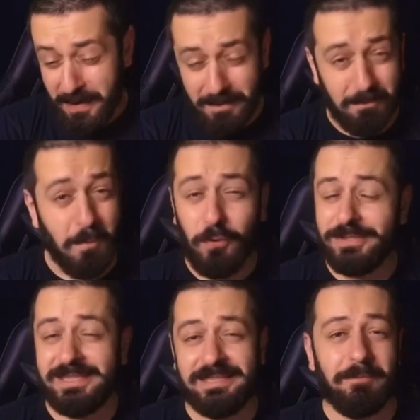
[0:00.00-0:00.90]

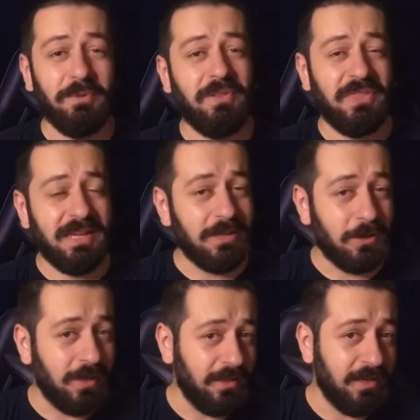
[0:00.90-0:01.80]
most simple thing you
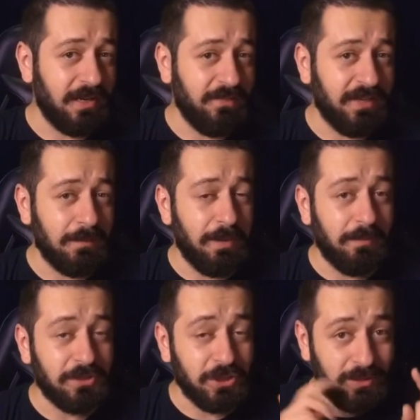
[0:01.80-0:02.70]
can learn in Affinity
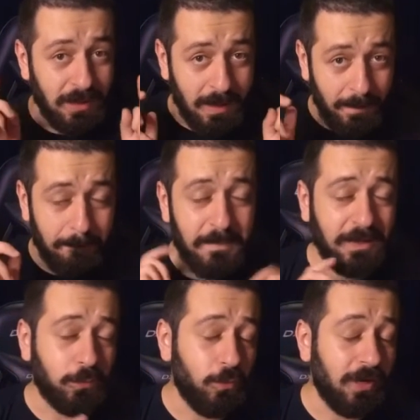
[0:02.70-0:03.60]
Publisher,
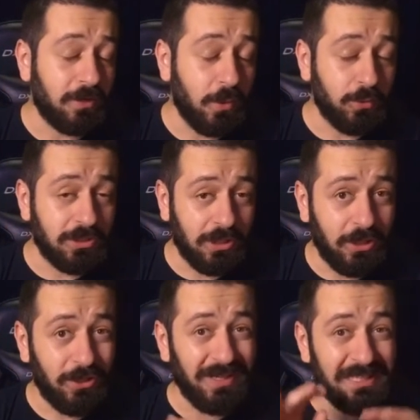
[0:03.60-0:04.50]
but we are going to
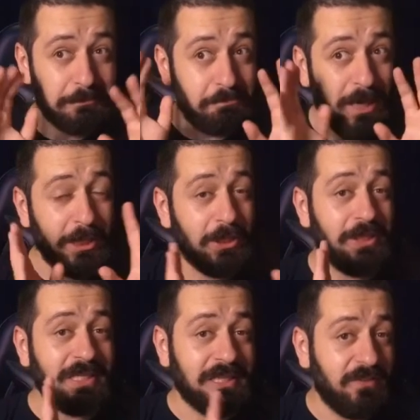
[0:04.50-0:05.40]
learn this by
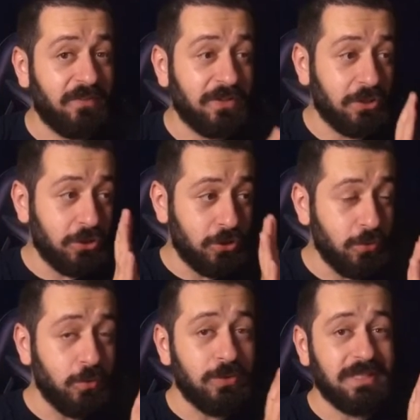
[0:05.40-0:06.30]
learning different
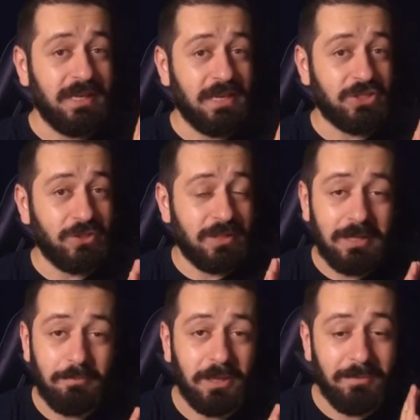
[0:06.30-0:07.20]
tools and actually
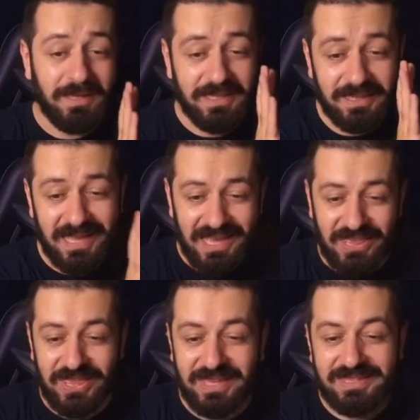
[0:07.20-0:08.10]
implementing
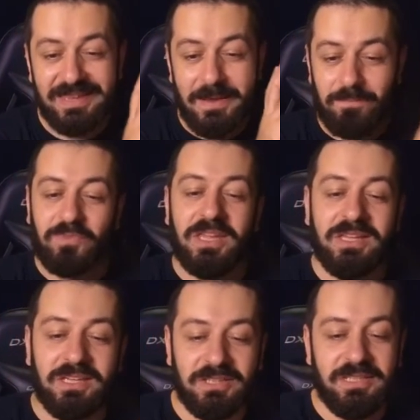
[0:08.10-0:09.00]
things
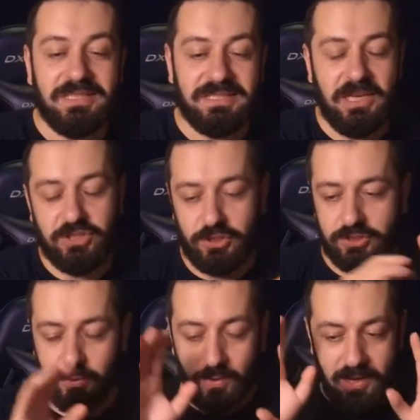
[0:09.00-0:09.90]
in this section.
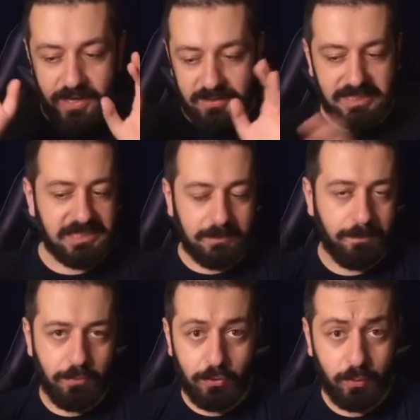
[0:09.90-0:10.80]
So this
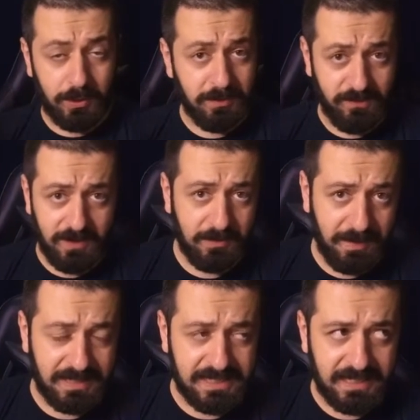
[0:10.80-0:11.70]
book will be very
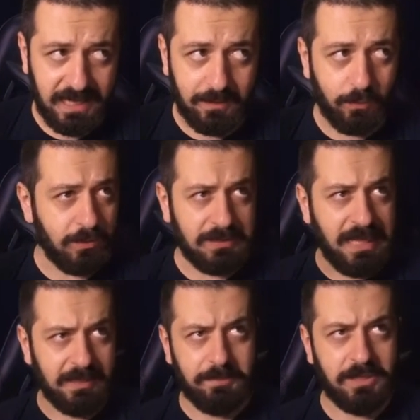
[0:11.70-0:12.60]
basic and we will
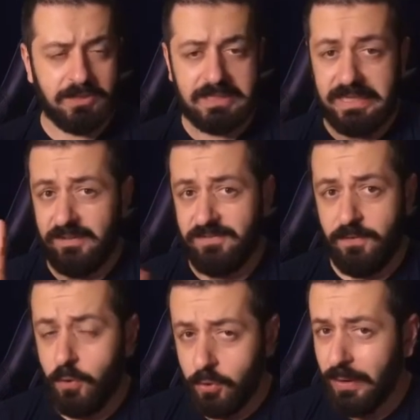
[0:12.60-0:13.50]
not be using any
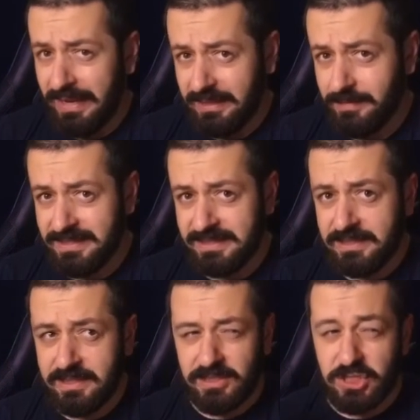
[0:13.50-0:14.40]
photo elements in
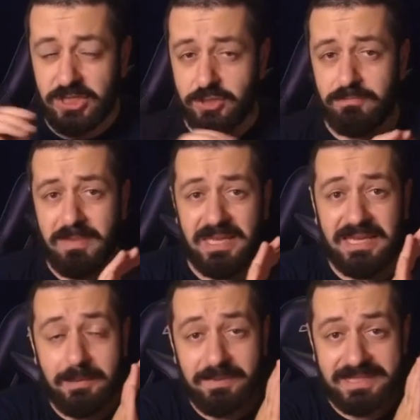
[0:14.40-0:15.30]
here just to make
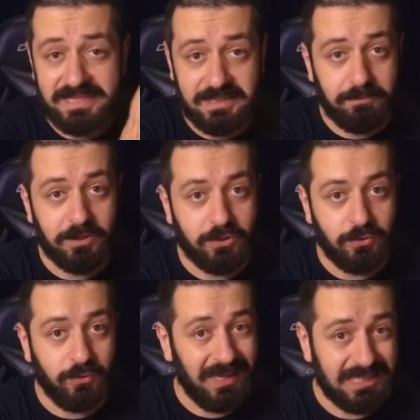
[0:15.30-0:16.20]
it a bit simpler
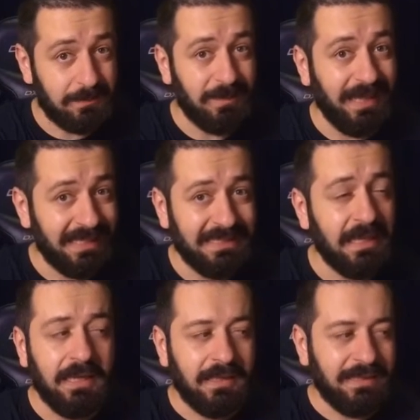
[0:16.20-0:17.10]
to explain.
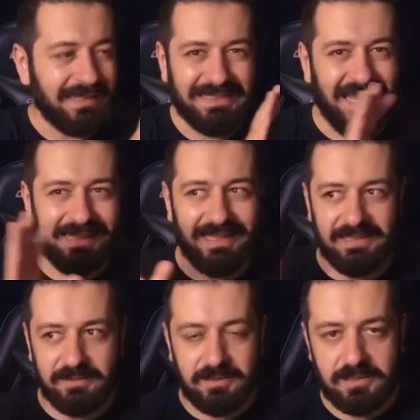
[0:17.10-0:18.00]
It's not that
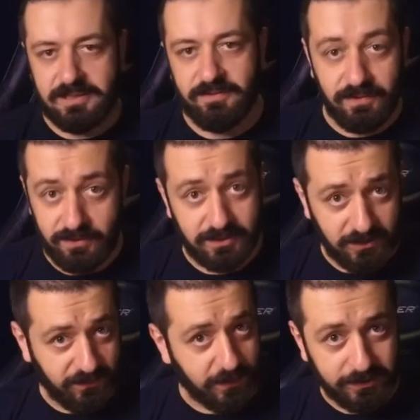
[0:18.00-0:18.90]
it's very
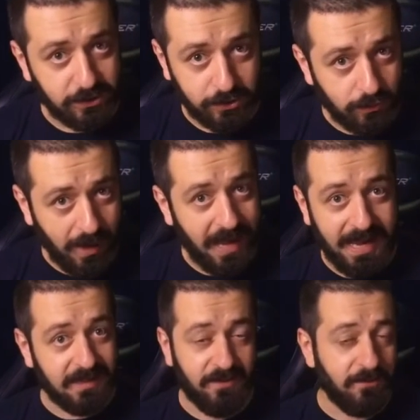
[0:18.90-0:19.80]
difficult to
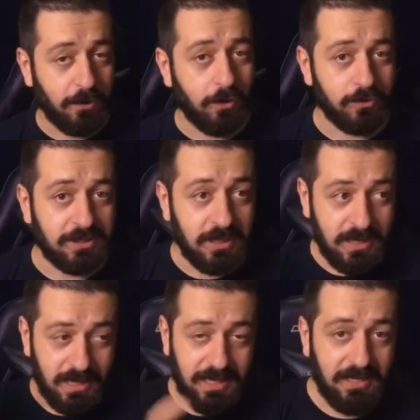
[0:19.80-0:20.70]
add the photos
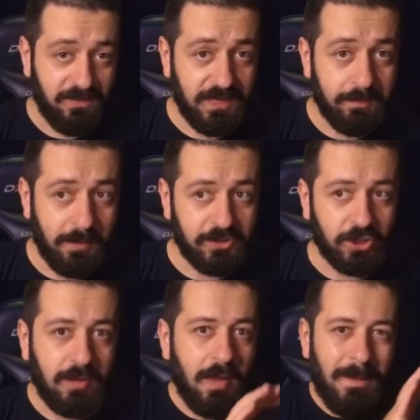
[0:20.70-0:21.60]
in Affinity
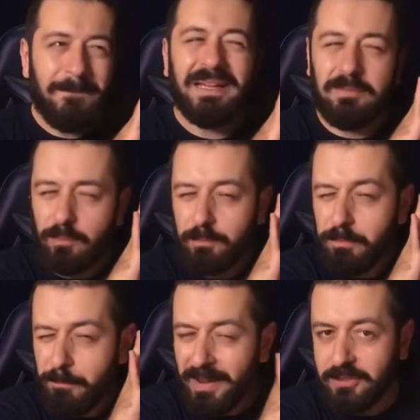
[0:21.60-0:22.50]
Publisher, but
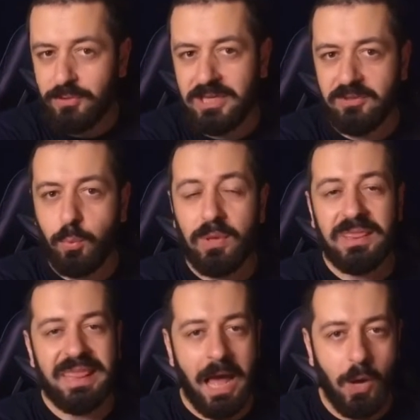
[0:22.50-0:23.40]
by doing it
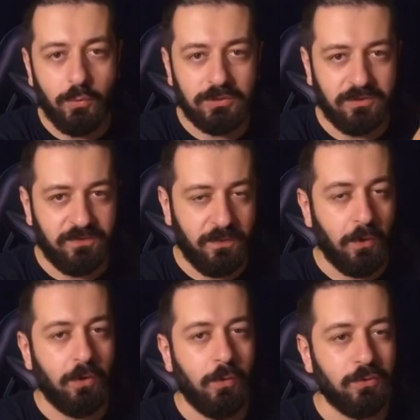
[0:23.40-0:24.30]
without
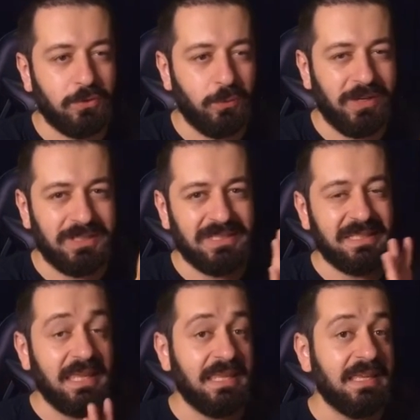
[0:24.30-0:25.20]
photos, we are just
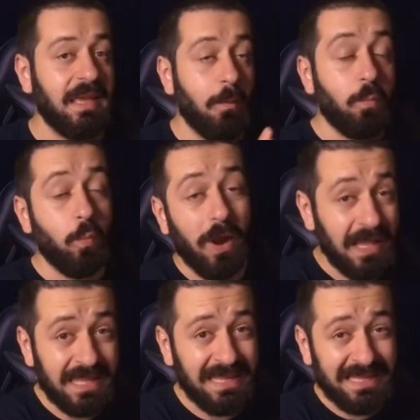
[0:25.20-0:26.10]
taking
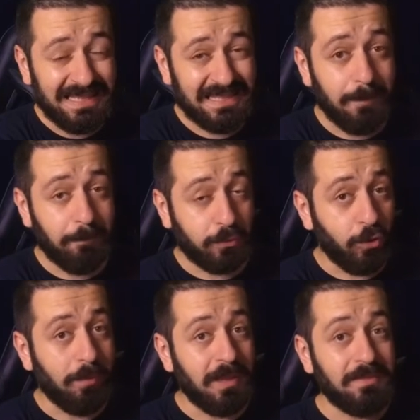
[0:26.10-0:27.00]
away some
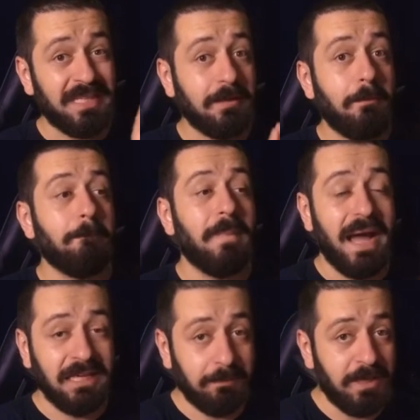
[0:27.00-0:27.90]
problems that
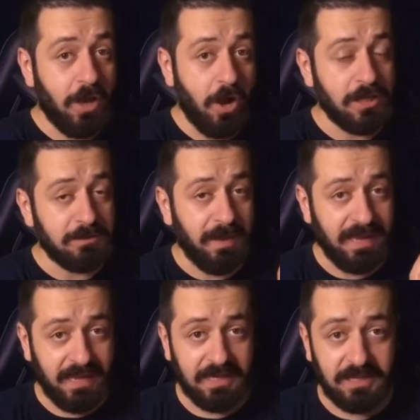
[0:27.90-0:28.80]
might be caused by
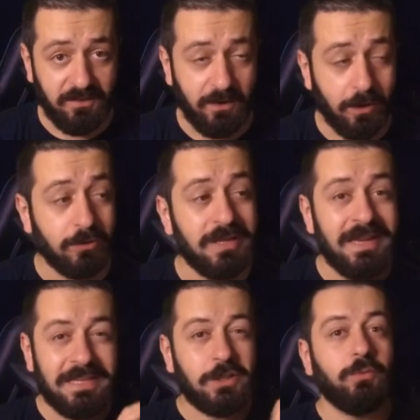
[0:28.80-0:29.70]
adding the photos.
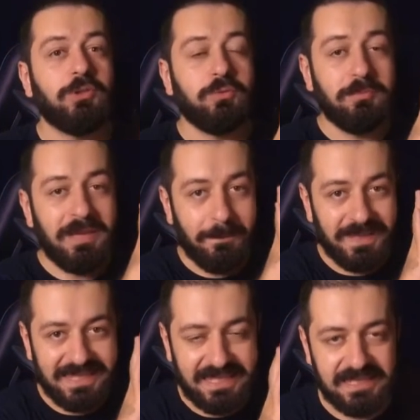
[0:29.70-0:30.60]
So it would be a
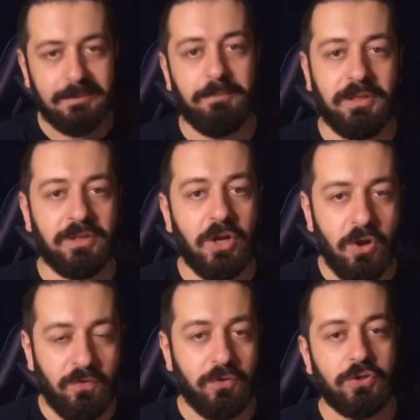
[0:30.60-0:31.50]
bit simpler
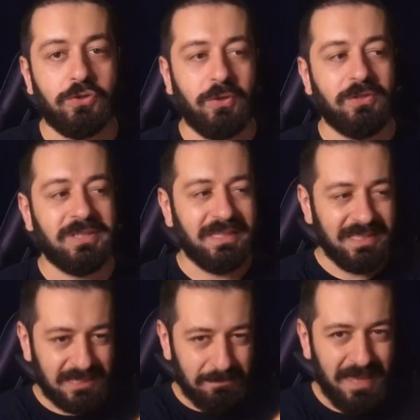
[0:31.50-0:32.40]
for you to understand.
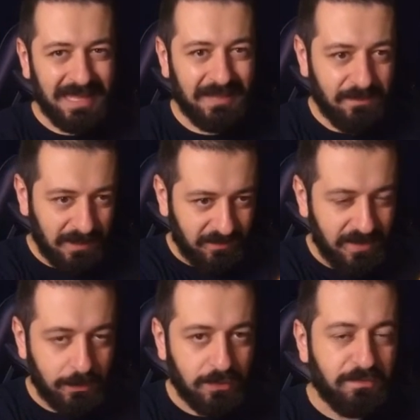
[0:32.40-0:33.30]
Just make it like
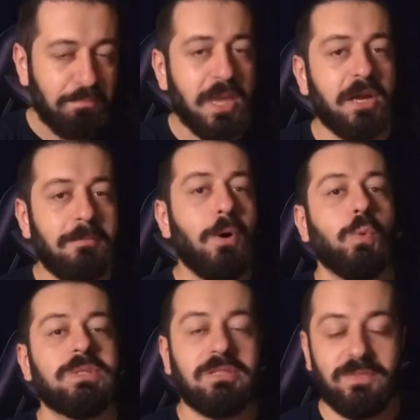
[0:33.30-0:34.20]
very bare
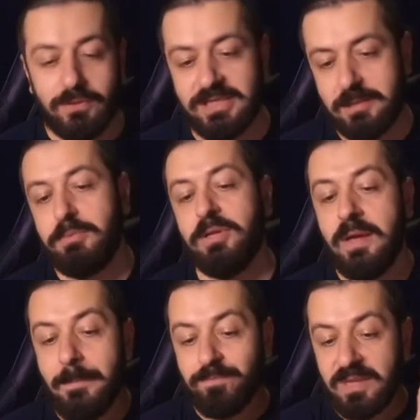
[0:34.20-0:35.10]
bones and very simple
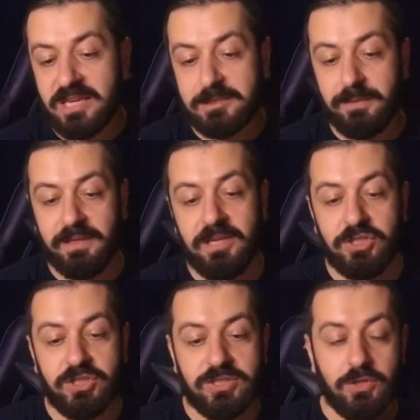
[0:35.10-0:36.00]

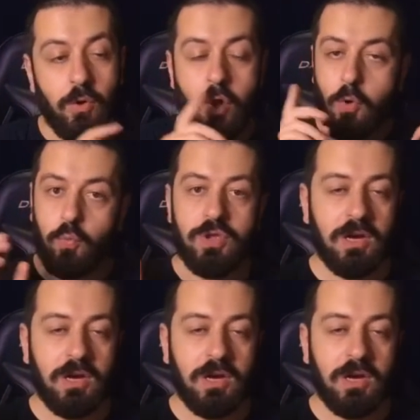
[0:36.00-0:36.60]
explanation. So we are